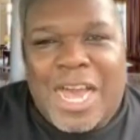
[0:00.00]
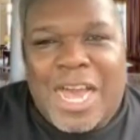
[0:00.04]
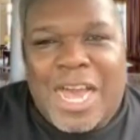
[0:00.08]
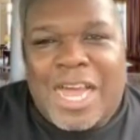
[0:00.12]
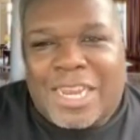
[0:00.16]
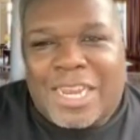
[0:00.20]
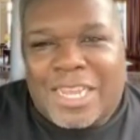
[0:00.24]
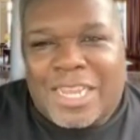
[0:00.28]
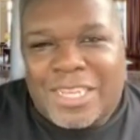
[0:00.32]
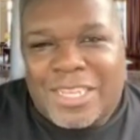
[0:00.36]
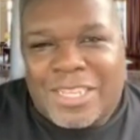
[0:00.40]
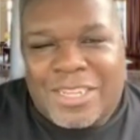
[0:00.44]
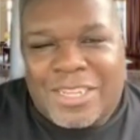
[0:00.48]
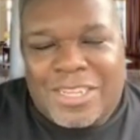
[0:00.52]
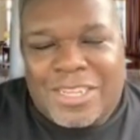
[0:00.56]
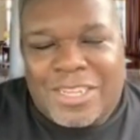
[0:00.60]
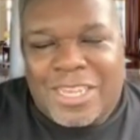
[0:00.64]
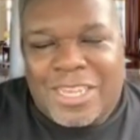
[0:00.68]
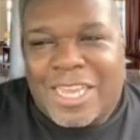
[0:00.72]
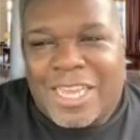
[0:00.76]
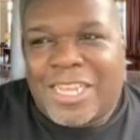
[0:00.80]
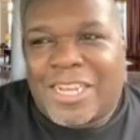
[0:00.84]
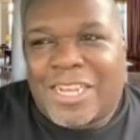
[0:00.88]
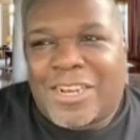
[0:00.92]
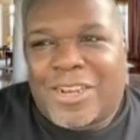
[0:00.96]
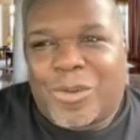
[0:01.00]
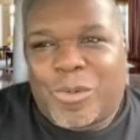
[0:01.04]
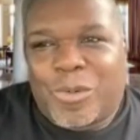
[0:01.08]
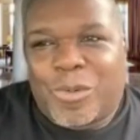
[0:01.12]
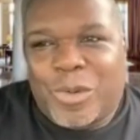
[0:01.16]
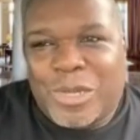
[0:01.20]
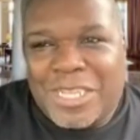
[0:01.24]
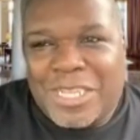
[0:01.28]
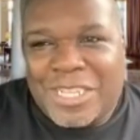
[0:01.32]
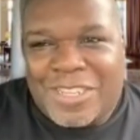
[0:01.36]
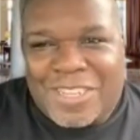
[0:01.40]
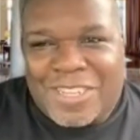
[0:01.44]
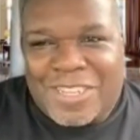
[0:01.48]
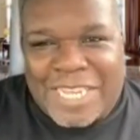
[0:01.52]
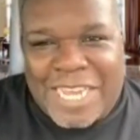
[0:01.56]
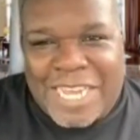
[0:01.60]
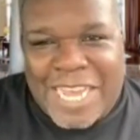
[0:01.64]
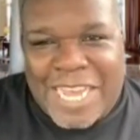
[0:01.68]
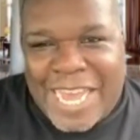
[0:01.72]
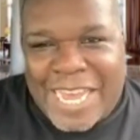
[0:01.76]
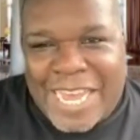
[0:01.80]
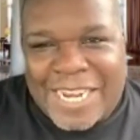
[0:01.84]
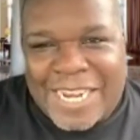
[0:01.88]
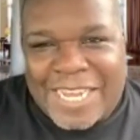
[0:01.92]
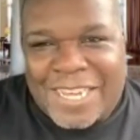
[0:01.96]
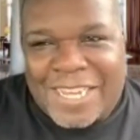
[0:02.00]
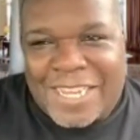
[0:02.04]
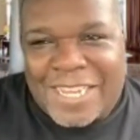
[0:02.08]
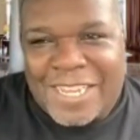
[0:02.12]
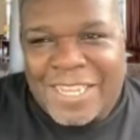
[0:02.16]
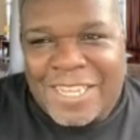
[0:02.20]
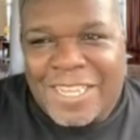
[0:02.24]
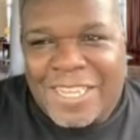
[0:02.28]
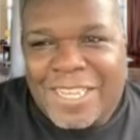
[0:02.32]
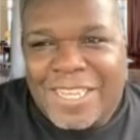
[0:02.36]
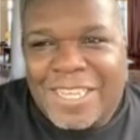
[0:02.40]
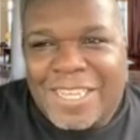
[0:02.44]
college in Louisiana,